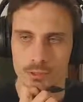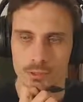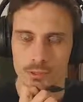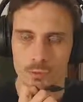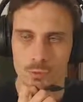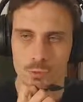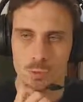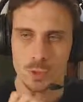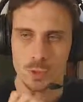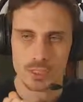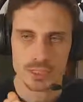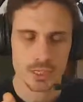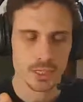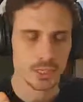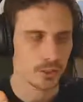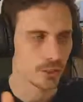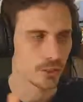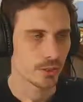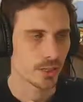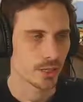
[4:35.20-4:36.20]
once
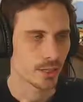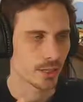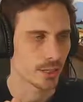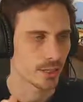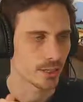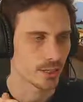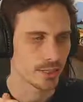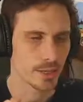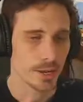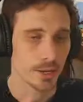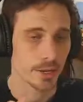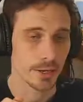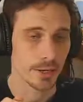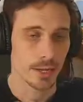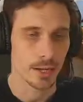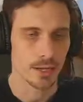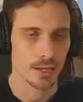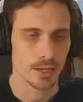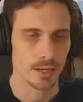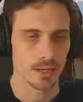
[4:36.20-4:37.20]
I'd done that, I started
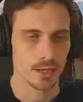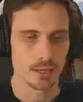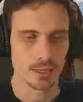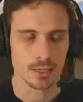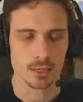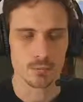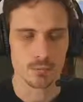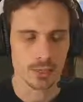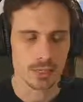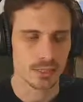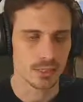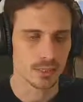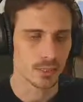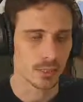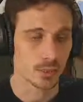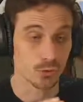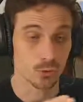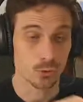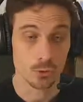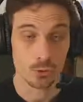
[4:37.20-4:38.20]
highlighting, and
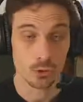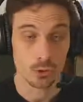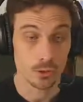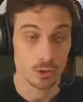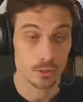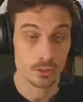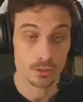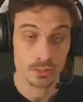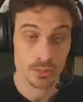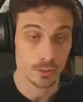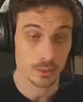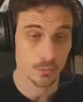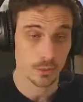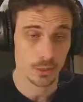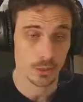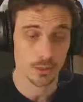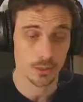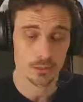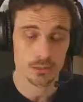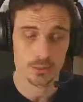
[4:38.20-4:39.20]
basically I took all the same
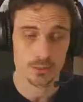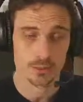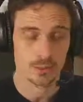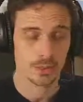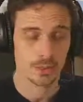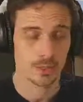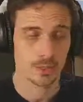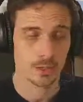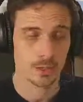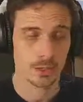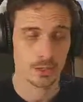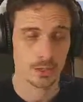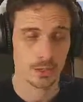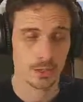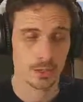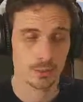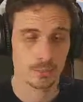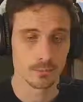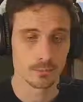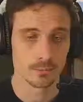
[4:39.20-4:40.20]
colors
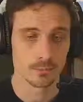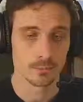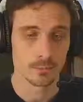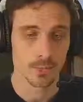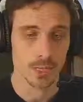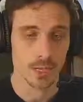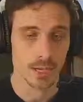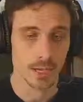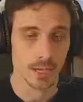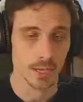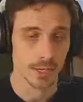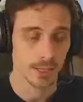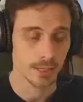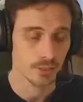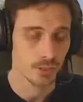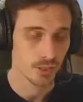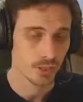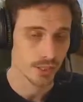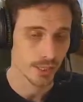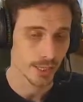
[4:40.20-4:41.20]
and I
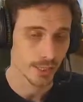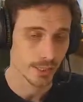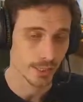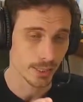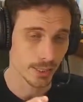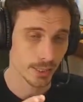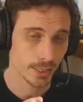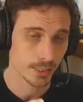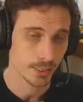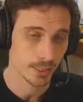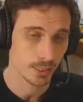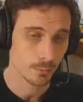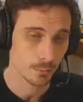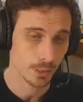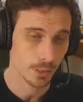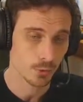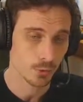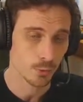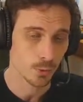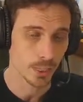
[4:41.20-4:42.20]
just added a little
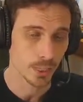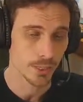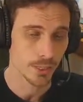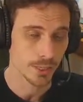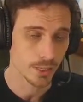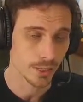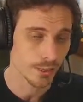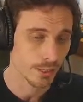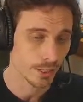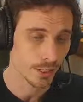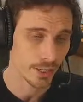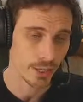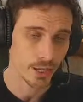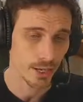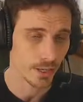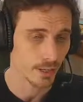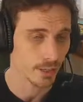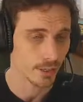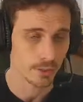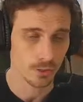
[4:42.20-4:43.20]
bit of white, and then I
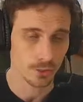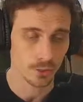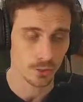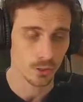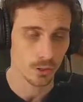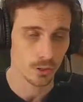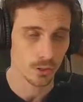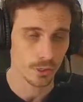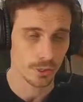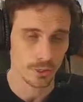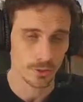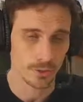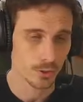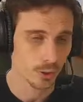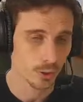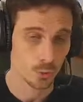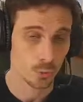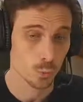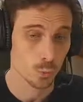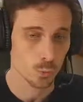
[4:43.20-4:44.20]
highlighted all the
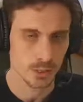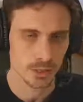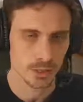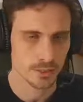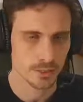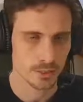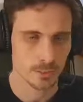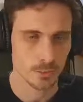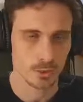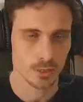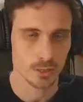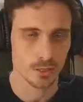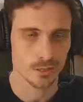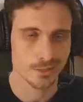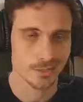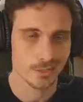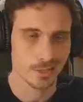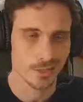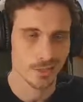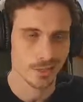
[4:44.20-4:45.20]
areas with the same
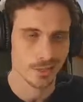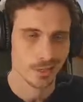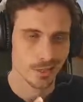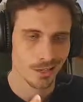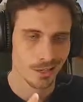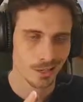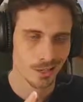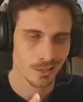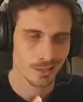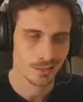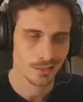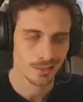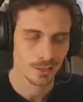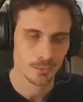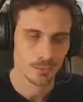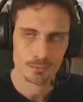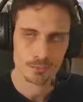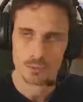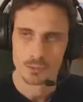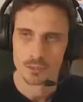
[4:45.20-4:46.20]
colors
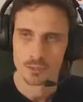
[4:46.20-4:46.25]
except